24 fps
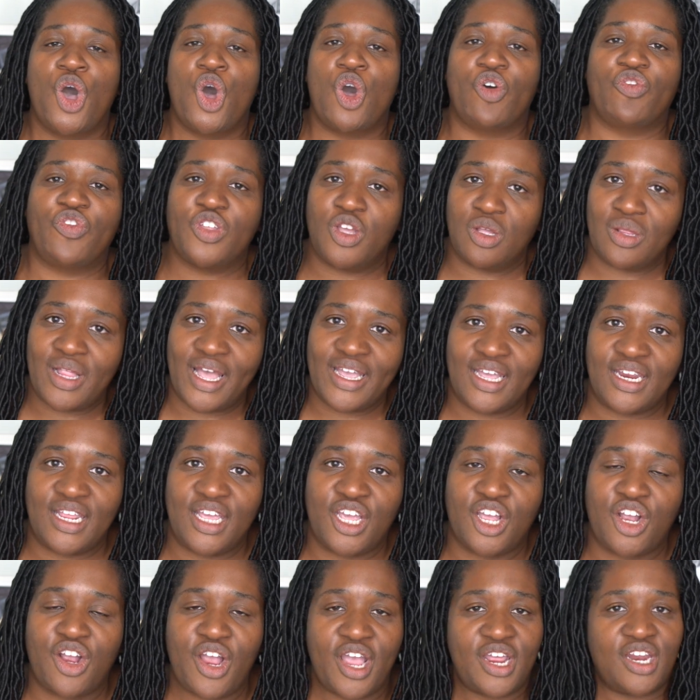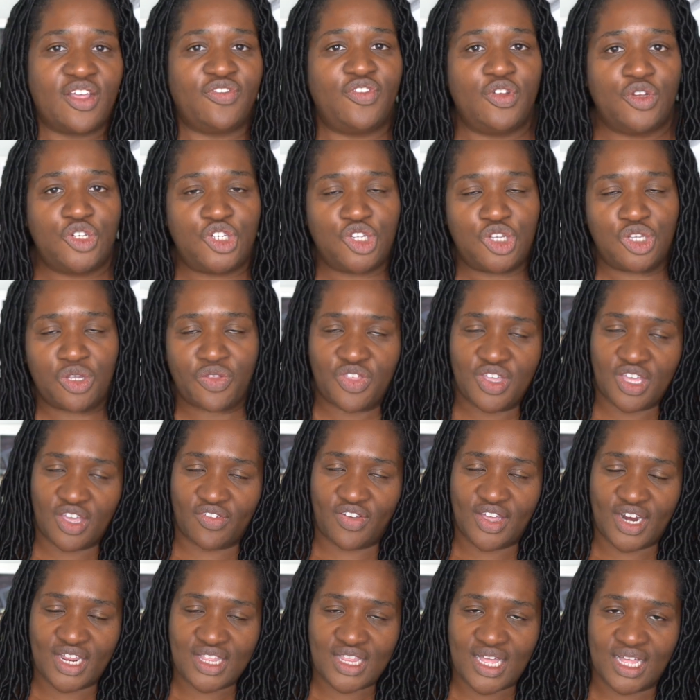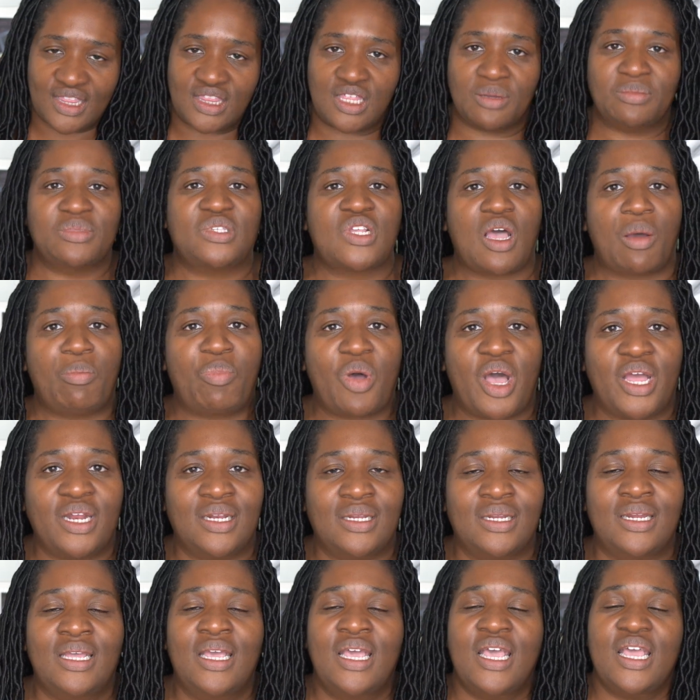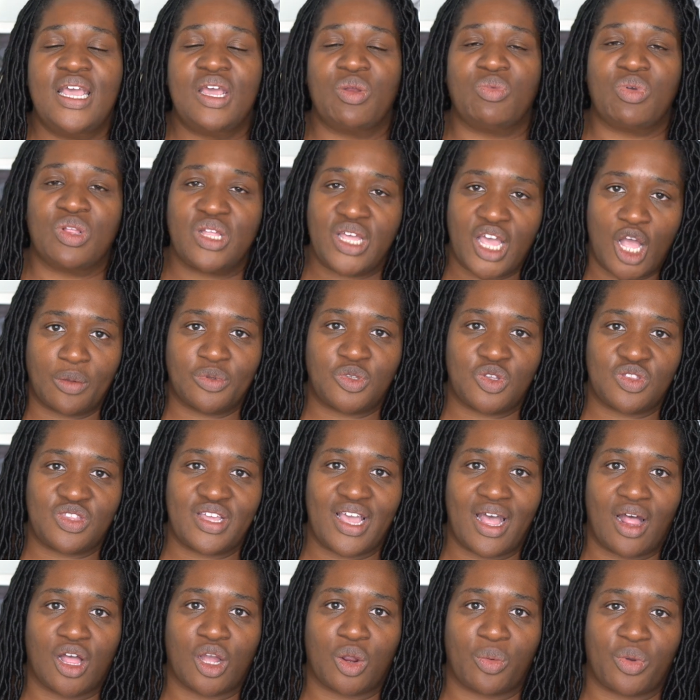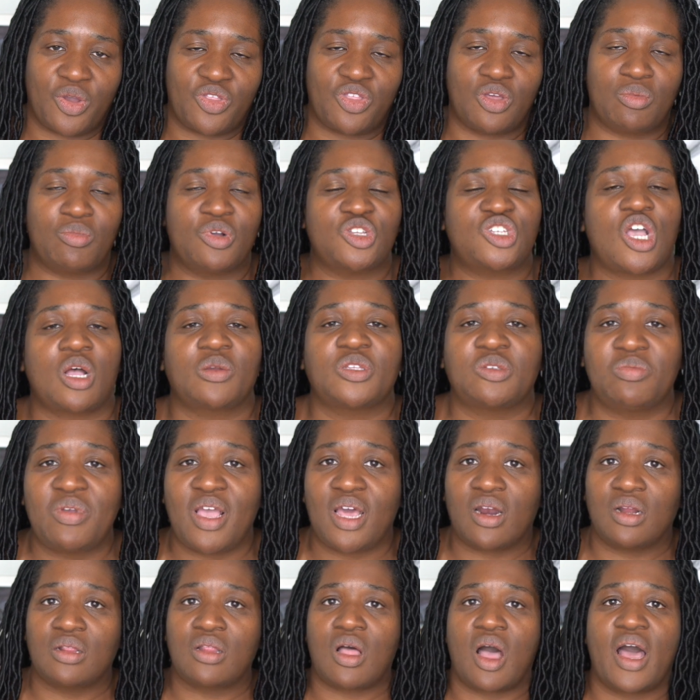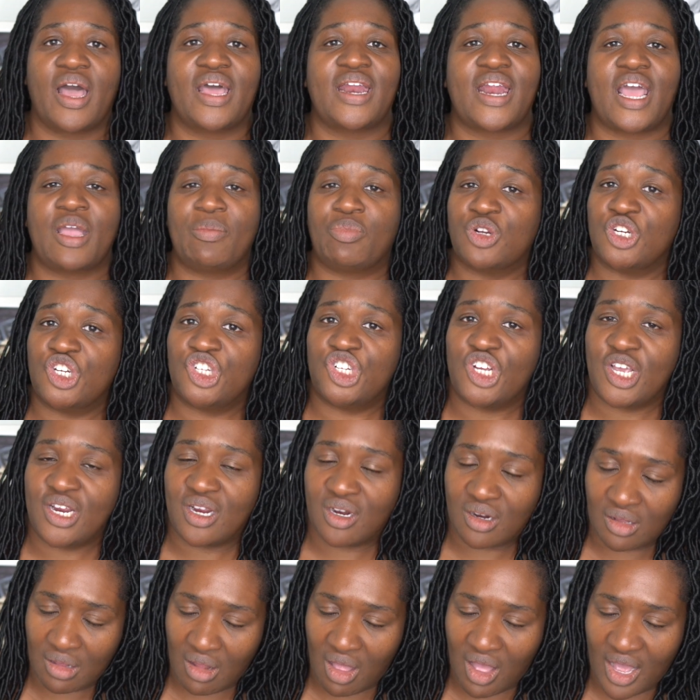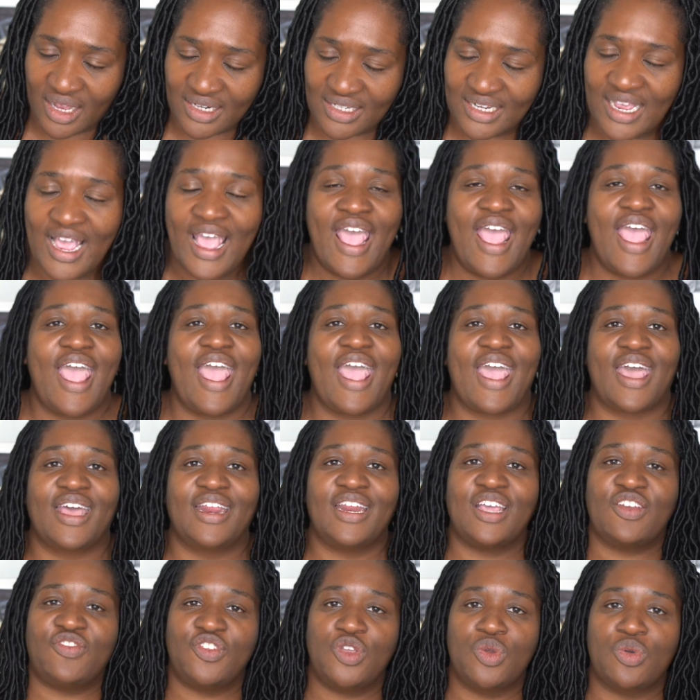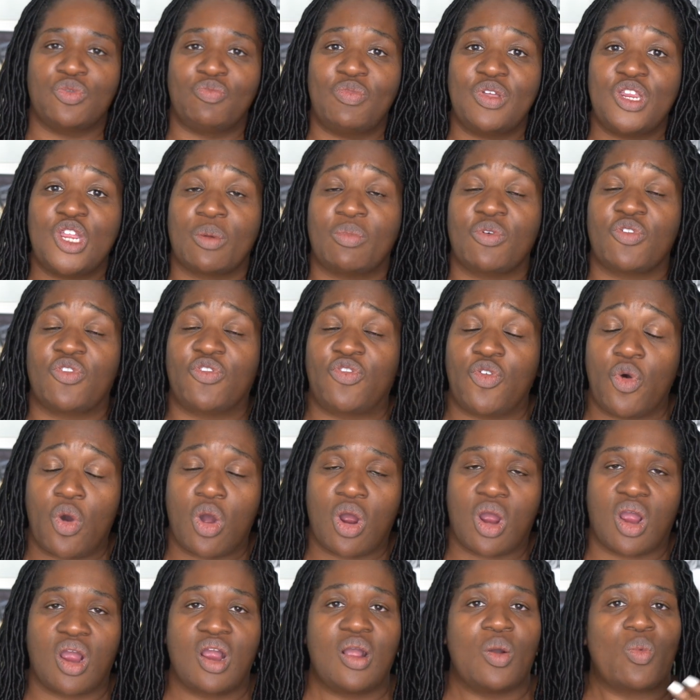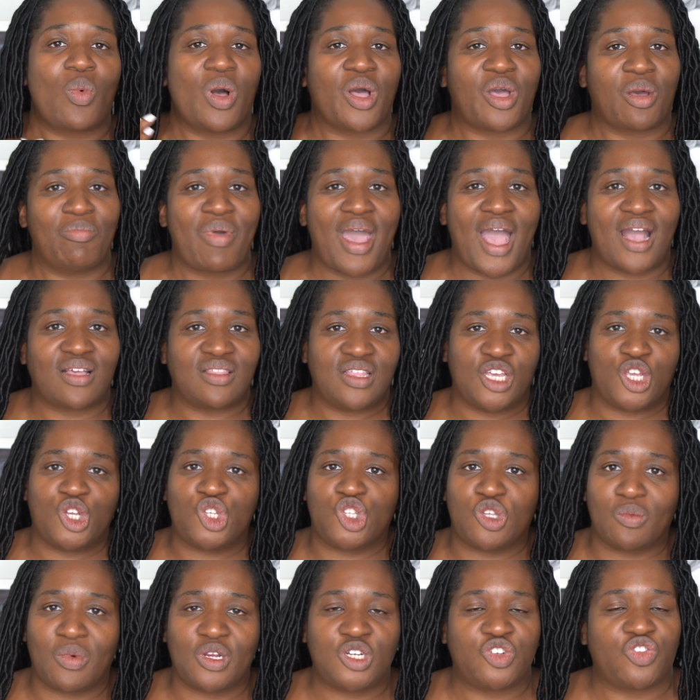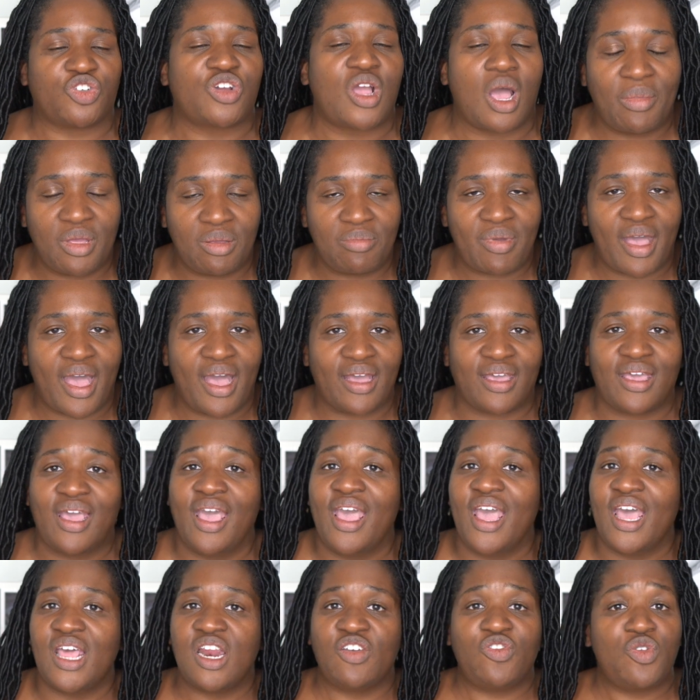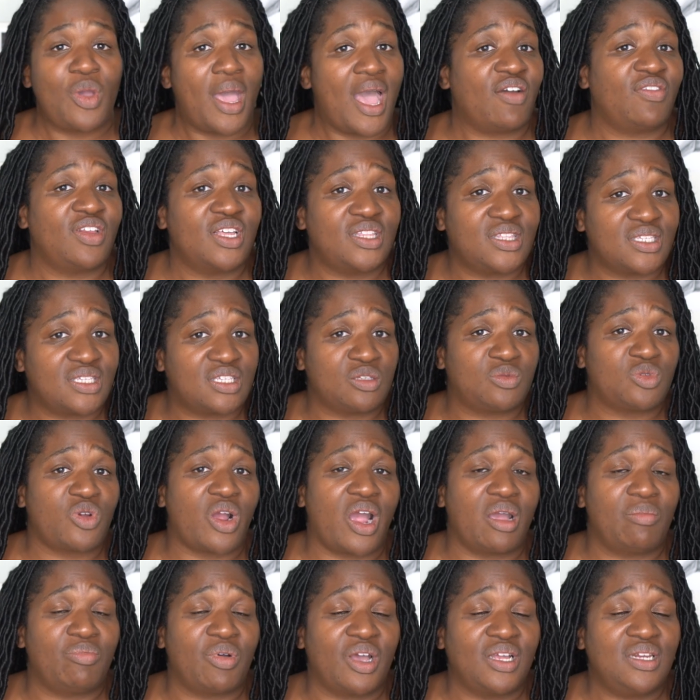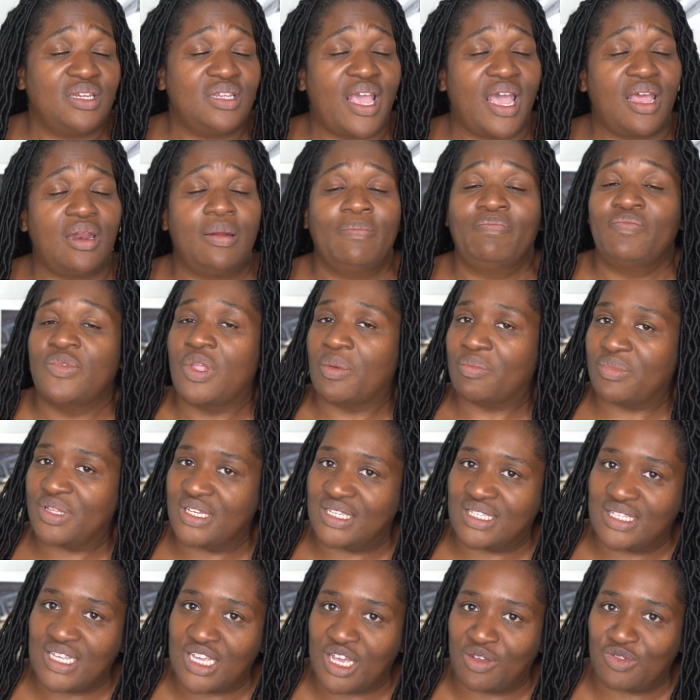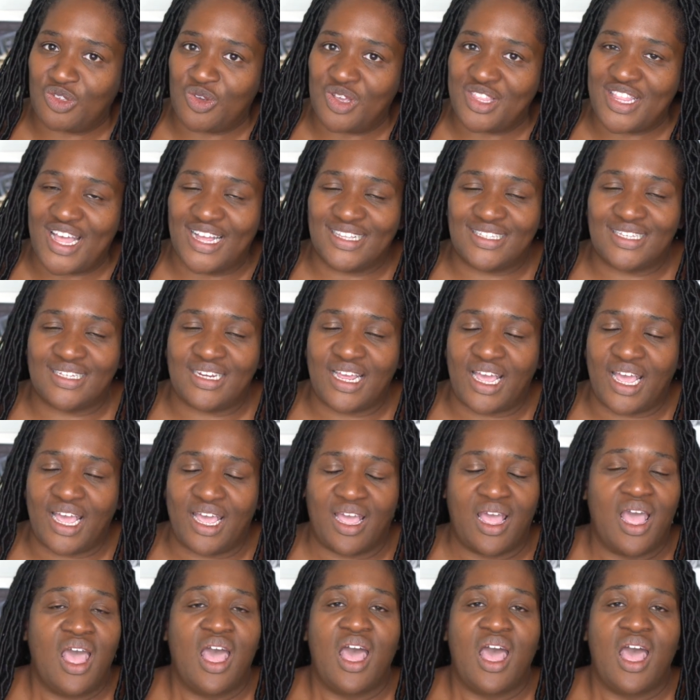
Hopefully you like it here, and if you do, you'll think of hitting that thumbs up button. It really helps with the algorithm, which helps me out a lot, and I appreciate it a lot. And if you have been here before, welcome back. Thank you so much for coming back. And if you haven't hit the subscribe button yet, please think of doing that today.